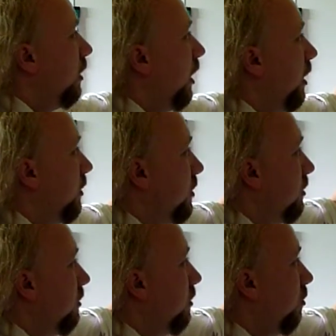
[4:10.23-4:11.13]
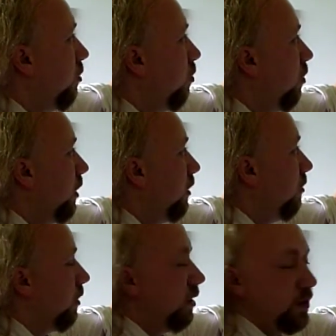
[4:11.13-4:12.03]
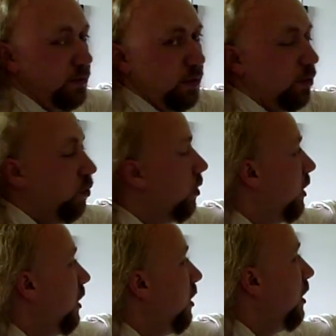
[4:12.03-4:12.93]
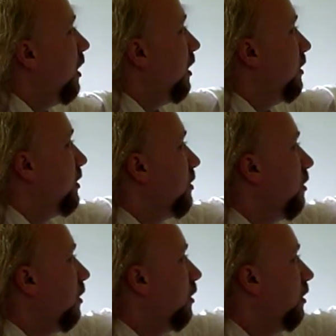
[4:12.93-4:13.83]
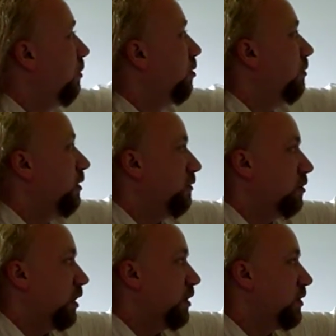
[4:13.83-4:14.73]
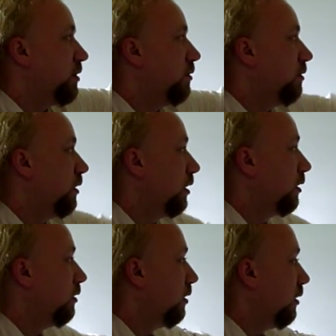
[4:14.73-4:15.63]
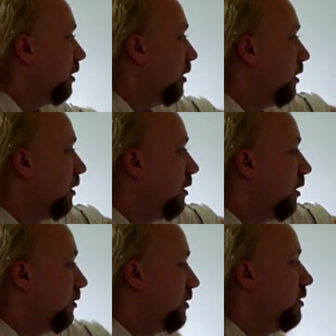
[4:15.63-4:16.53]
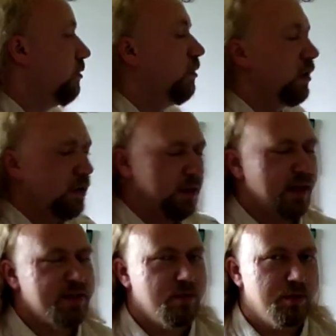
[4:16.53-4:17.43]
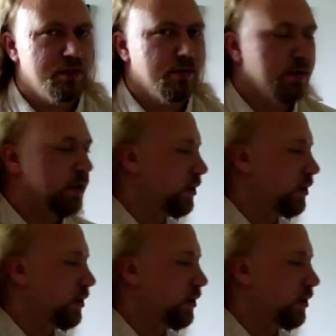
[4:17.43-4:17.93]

as number 1, organism number 1 has all primitive traits here, and none of the others do, that's the place where we're going to